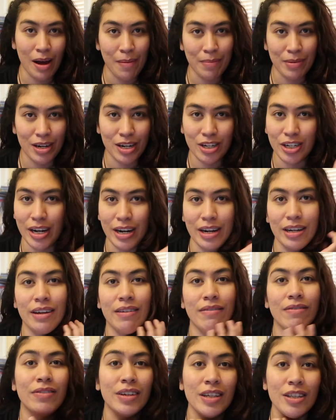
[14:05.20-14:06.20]
I'm gonna try to
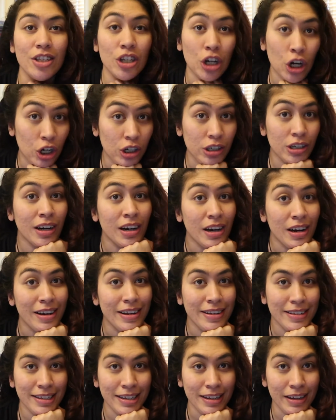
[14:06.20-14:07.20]
convince her
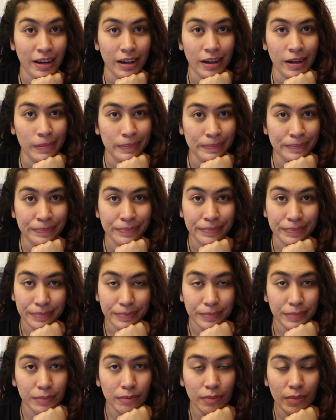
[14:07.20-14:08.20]
to come.
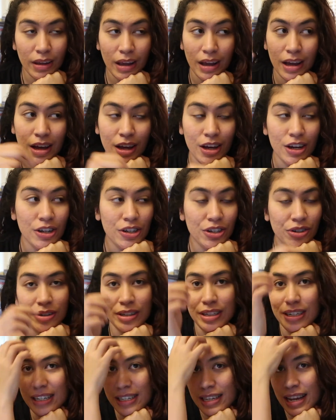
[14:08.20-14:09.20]

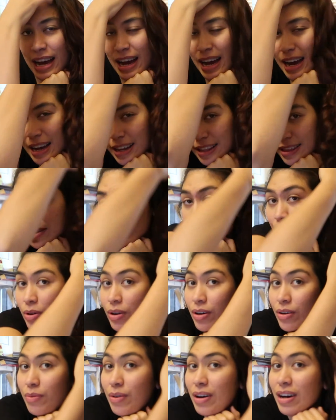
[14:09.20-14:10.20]
Join us at the
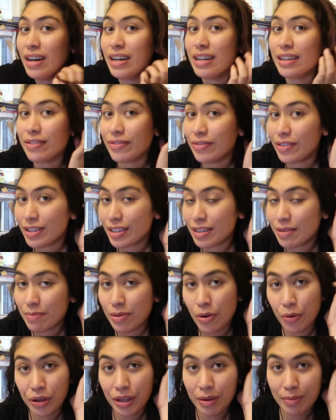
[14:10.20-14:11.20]
boardwalk for
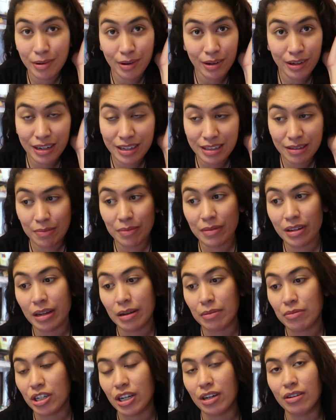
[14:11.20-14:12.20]
some Pokemon and some
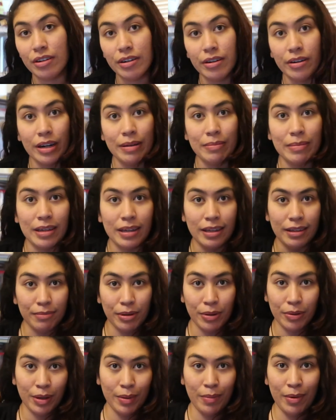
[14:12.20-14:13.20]
clam chowder. I mean,
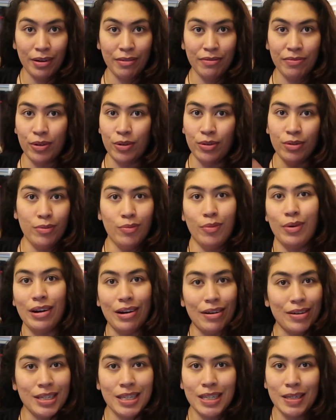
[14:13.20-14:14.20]
Pokemon and food, what
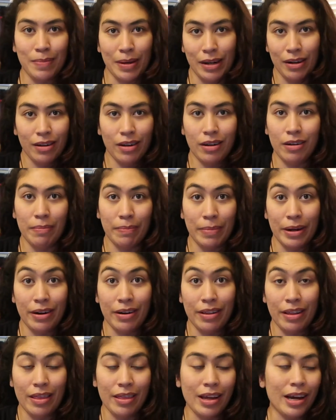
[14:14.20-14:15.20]
else is better
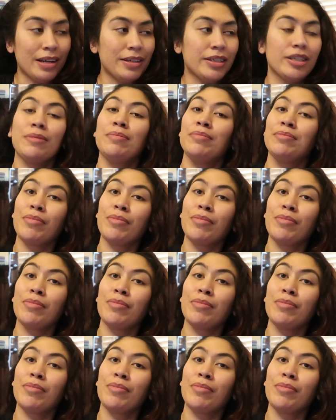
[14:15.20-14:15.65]
than that?